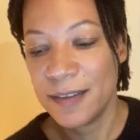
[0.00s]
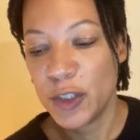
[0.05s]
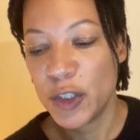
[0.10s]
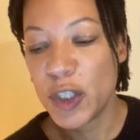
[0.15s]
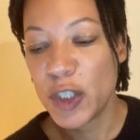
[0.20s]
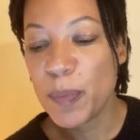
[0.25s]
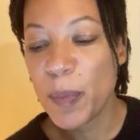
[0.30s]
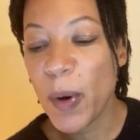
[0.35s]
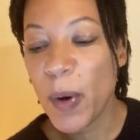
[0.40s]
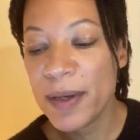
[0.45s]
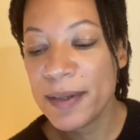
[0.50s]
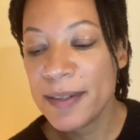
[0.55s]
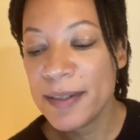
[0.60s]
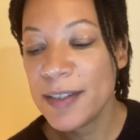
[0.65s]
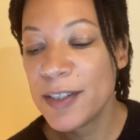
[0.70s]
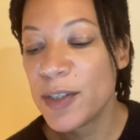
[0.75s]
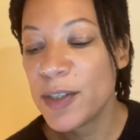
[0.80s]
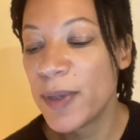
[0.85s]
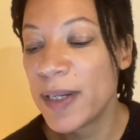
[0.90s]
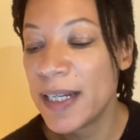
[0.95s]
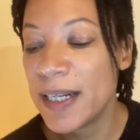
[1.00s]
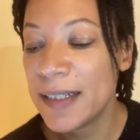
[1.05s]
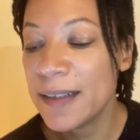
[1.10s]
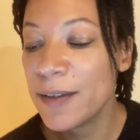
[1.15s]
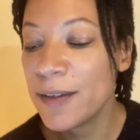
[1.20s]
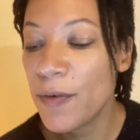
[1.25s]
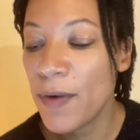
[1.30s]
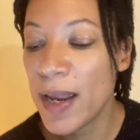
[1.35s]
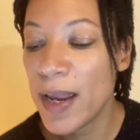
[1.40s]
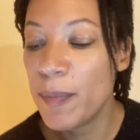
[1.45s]
She pointed to a little
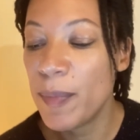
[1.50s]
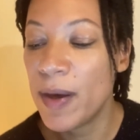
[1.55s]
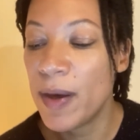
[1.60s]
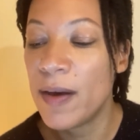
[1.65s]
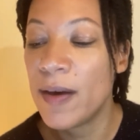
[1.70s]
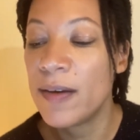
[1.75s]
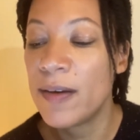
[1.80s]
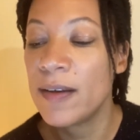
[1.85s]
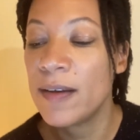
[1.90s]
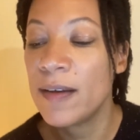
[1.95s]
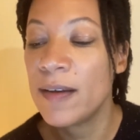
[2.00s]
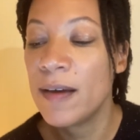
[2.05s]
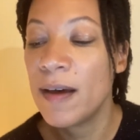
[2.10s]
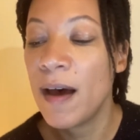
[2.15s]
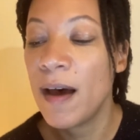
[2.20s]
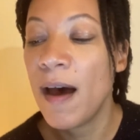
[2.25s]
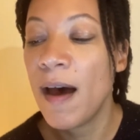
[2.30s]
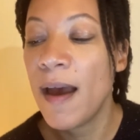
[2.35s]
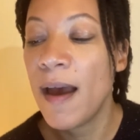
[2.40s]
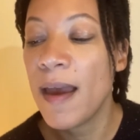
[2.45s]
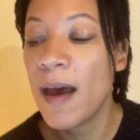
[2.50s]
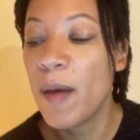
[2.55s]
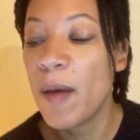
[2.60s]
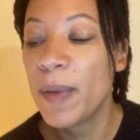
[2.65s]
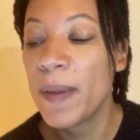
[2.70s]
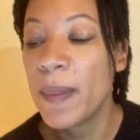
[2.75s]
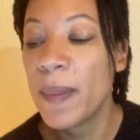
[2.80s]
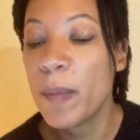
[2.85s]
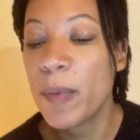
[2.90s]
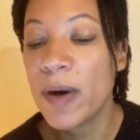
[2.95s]
grey bird high up
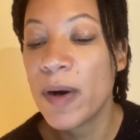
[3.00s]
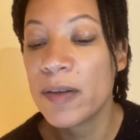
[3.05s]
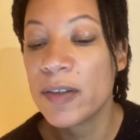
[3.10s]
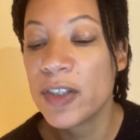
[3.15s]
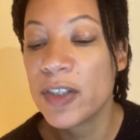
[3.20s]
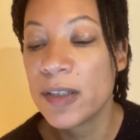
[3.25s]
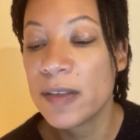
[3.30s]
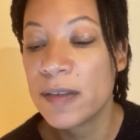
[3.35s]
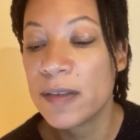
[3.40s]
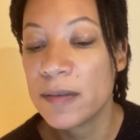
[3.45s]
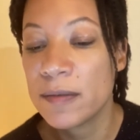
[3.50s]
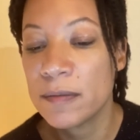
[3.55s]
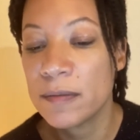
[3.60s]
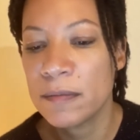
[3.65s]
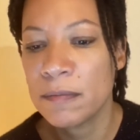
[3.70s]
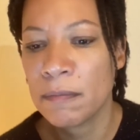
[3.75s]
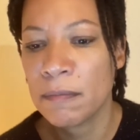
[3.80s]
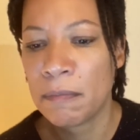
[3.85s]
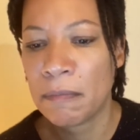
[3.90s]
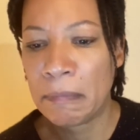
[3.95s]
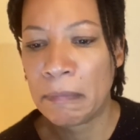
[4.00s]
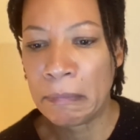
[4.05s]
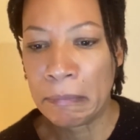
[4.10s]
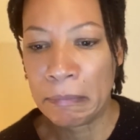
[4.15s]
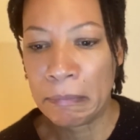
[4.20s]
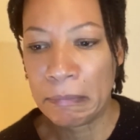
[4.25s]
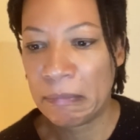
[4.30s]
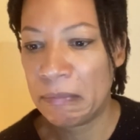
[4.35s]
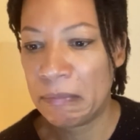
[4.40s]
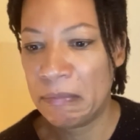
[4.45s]
in the branches.
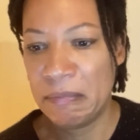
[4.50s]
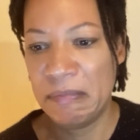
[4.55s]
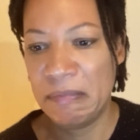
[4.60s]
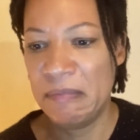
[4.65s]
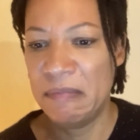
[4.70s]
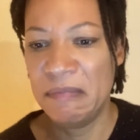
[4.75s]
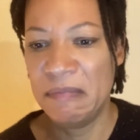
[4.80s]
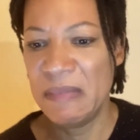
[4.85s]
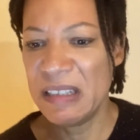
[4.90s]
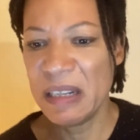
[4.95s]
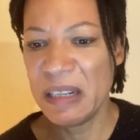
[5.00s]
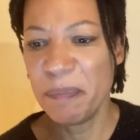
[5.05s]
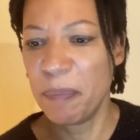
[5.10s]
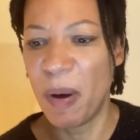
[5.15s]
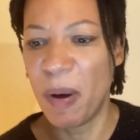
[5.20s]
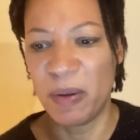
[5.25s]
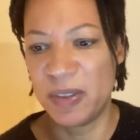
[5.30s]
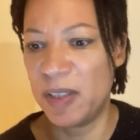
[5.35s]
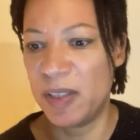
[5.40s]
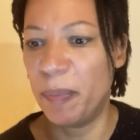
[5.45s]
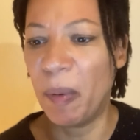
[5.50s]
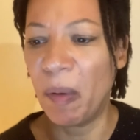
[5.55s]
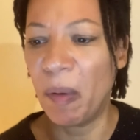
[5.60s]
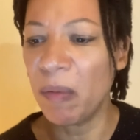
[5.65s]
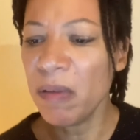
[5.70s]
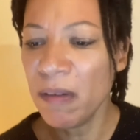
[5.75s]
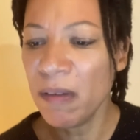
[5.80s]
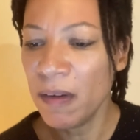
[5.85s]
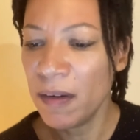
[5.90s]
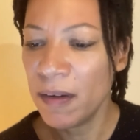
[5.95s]
Is it
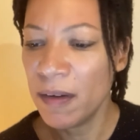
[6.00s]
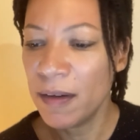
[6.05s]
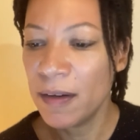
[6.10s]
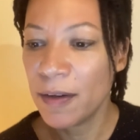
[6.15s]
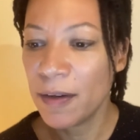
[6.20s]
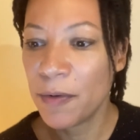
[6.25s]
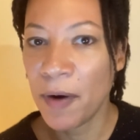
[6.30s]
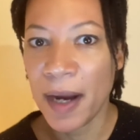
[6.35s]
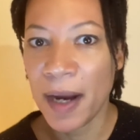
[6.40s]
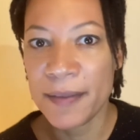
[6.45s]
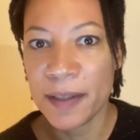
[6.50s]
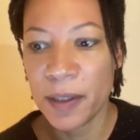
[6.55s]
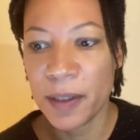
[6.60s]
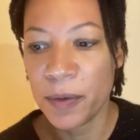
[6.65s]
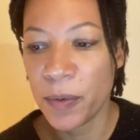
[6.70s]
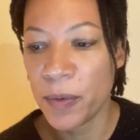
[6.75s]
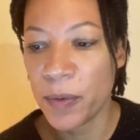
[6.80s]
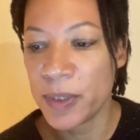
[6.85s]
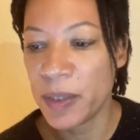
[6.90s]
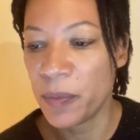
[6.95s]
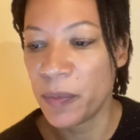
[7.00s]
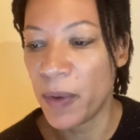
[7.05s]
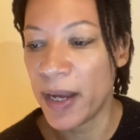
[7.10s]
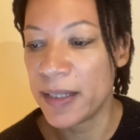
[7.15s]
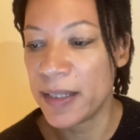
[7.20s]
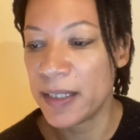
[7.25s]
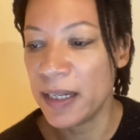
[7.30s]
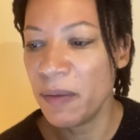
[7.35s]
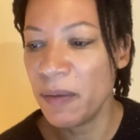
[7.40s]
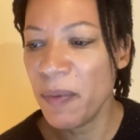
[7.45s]
possible? cried the lord in
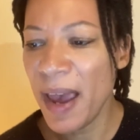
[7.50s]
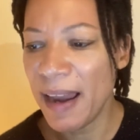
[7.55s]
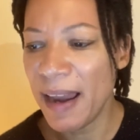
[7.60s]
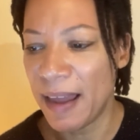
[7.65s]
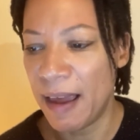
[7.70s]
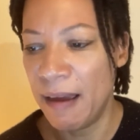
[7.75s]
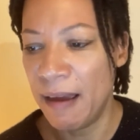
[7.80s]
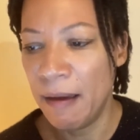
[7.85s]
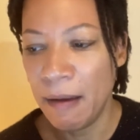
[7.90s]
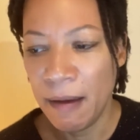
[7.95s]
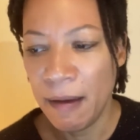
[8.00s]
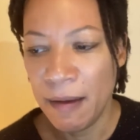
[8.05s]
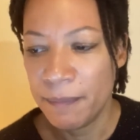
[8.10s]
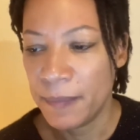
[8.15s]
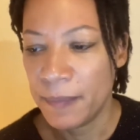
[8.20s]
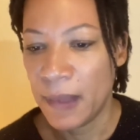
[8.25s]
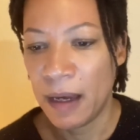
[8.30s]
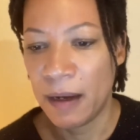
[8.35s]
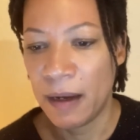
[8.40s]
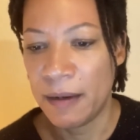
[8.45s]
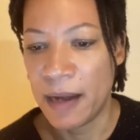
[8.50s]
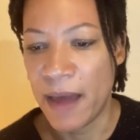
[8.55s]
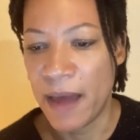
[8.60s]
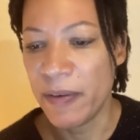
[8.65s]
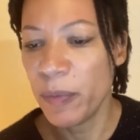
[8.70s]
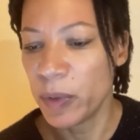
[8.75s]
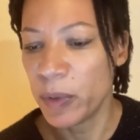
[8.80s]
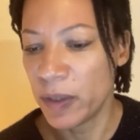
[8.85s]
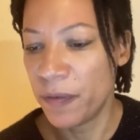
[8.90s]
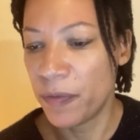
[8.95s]
waiting. Well, I never
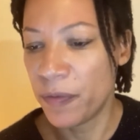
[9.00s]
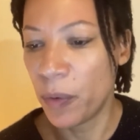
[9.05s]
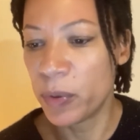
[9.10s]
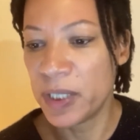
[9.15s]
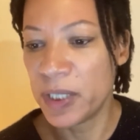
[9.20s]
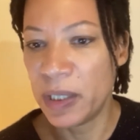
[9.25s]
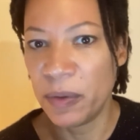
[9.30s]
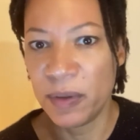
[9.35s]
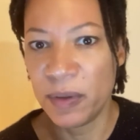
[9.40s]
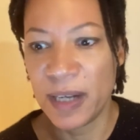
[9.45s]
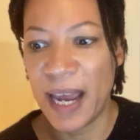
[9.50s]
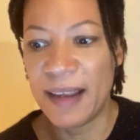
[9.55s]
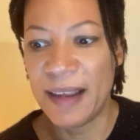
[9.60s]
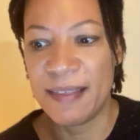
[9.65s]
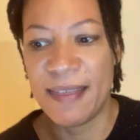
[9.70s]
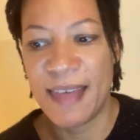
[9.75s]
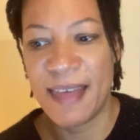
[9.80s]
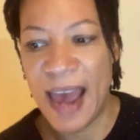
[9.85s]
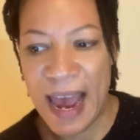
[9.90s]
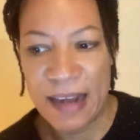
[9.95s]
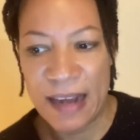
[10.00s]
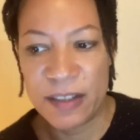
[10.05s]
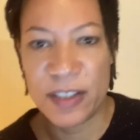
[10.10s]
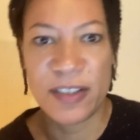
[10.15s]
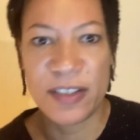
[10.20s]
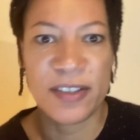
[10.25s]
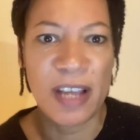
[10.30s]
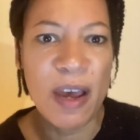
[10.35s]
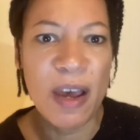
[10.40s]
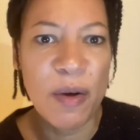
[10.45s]
would have thought he looked like that,
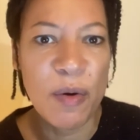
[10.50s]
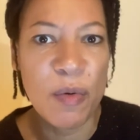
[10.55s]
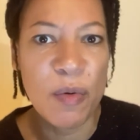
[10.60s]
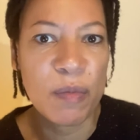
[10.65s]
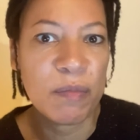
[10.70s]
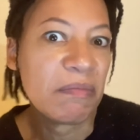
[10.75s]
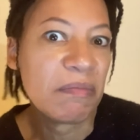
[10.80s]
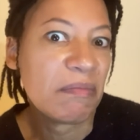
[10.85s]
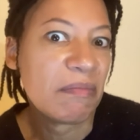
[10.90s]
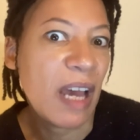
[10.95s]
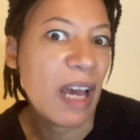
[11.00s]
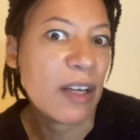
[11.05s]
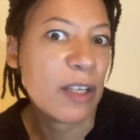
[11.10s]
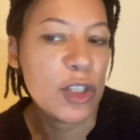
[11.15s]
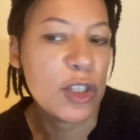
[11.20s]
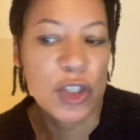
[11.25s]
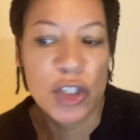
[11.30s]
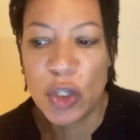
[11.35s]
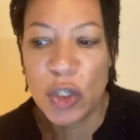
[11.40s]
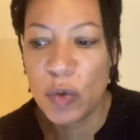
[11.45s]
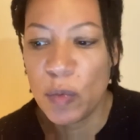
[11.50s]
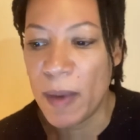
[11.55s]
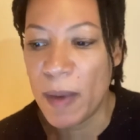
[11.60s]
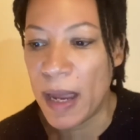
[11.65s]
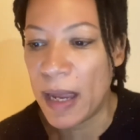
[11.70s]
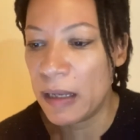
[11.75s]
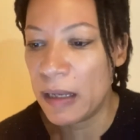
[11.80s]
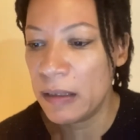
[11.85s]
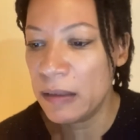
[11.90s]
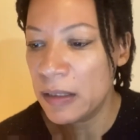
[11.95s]
so
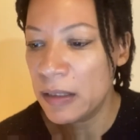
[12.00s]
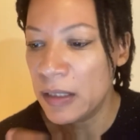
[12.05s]
unassuming.